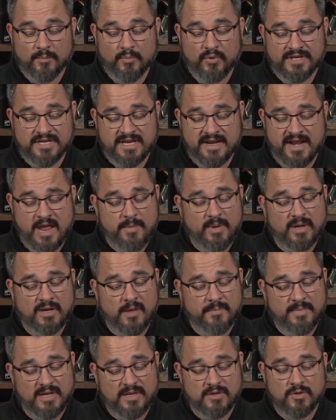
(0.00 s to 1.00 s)
pretty dynamic. I
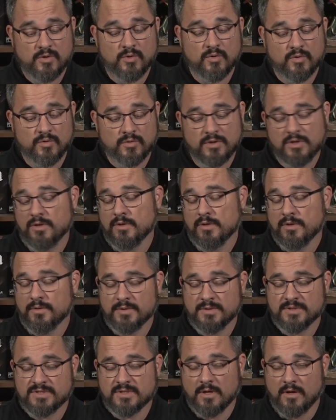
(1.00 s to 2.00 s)
mean,
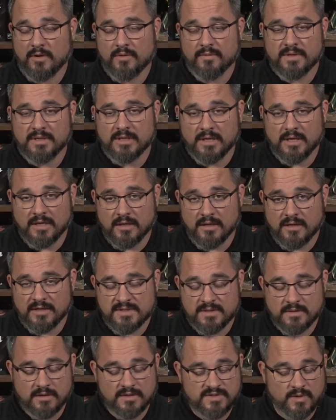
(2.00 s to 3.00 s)
you saw the
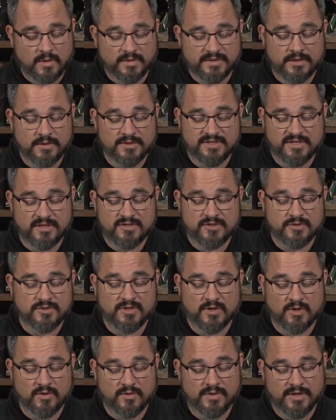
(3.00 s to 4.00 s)
Assault Intercessors.
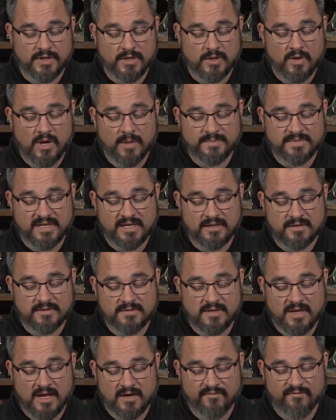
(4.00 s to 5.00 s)
They're,
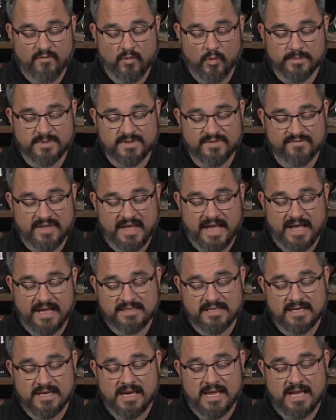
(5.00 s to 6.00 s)
updated kind of forms of
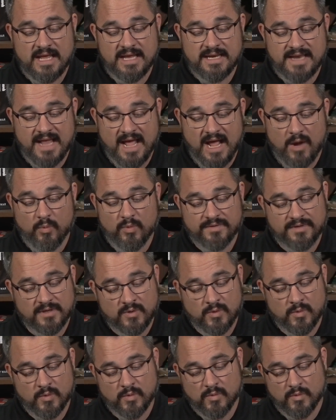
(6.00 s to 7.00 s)
that now with a
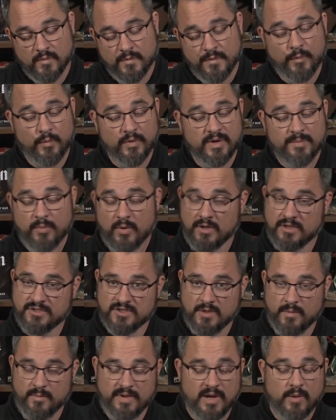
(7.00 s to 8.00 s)
cool 3-part
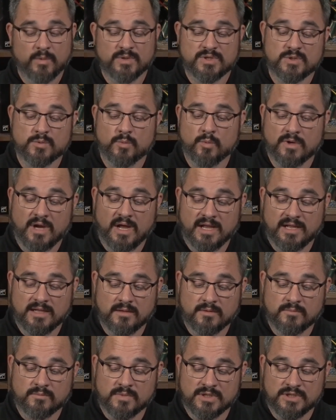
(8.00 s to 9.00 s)
jump pack, which is what I
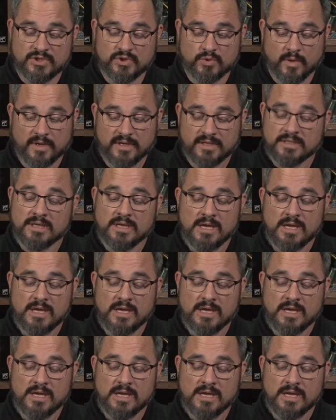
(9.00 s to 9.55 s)
enjoyed.